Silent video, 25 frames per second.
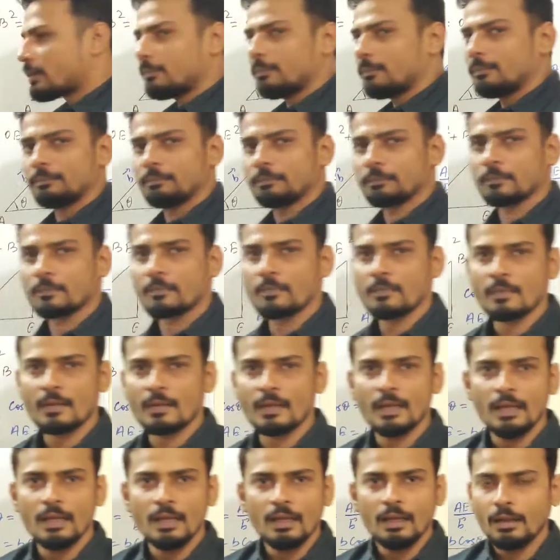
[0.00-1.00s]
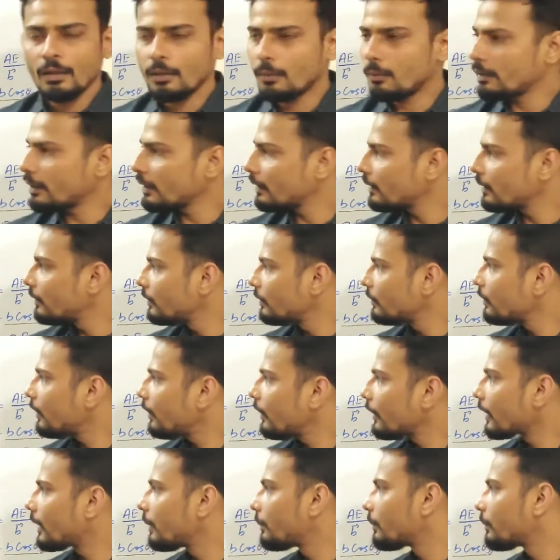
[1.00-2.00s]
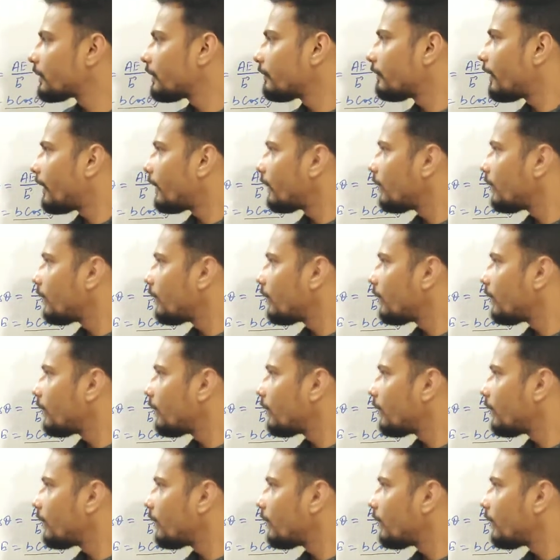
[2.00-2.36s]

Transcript: theorem. What I'm going to do now, I'm going to put the